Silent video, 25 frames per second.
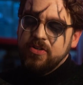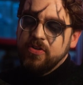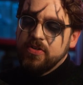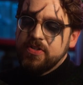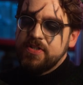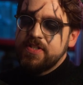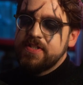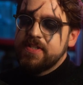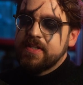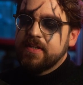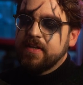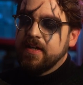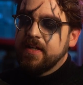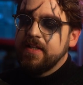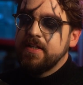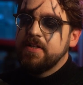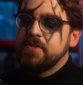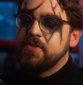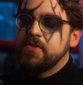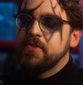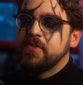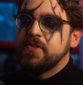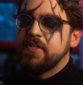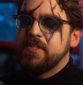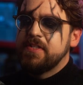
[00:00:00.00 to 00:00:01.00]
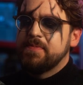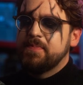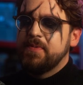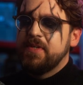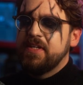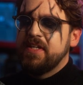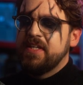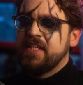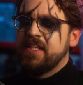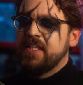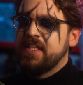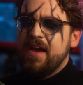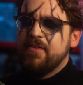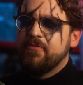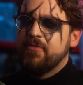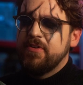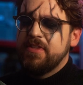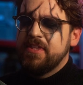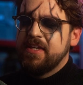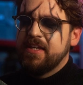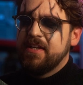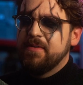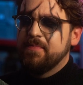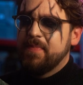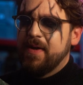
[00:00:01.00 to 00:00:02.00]
Not just the color choice, but
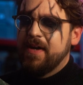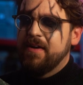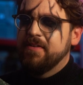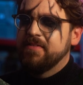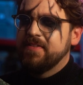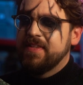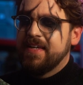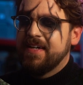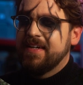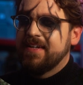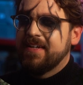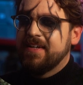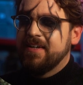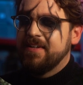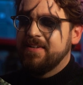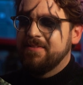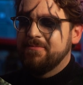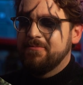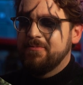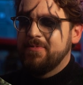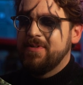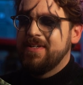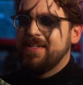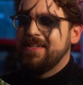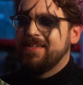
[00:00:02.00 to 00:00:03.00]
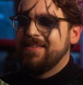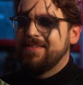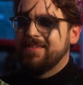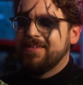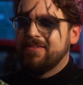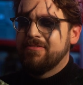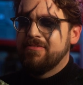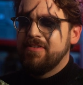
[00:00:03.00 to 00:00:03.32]
everything about that kind of weird,